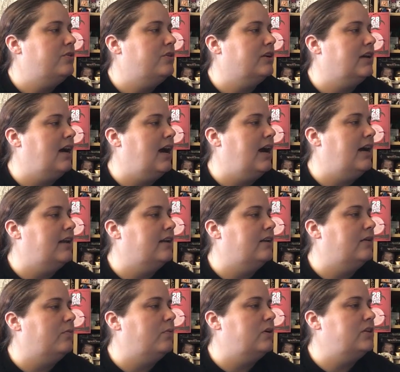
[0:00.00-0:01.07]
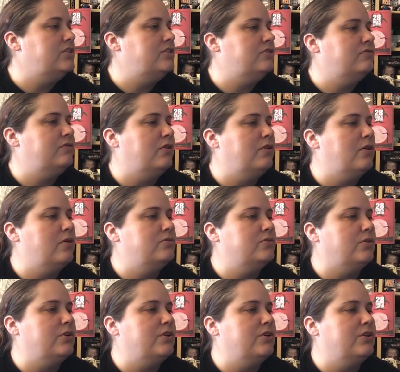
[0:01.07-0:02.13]
could have got one or two photos,
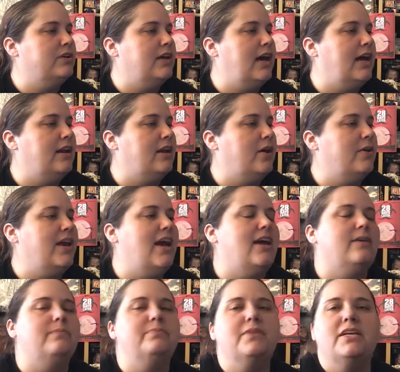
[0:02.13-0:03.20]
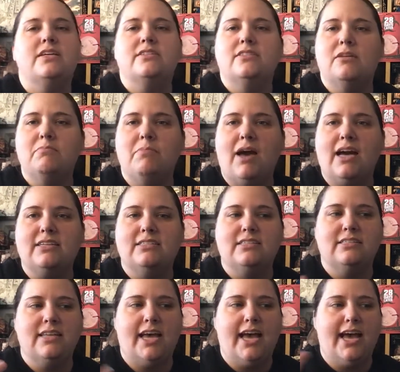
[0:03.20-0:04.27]
or you could have got, oh yeah, some
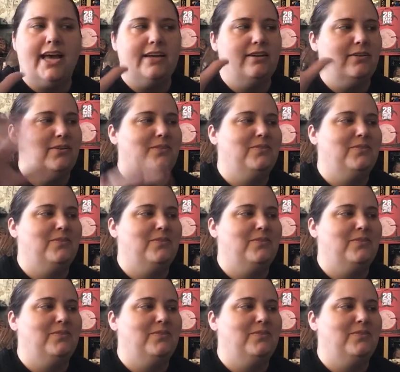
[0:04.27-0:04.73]
boxes had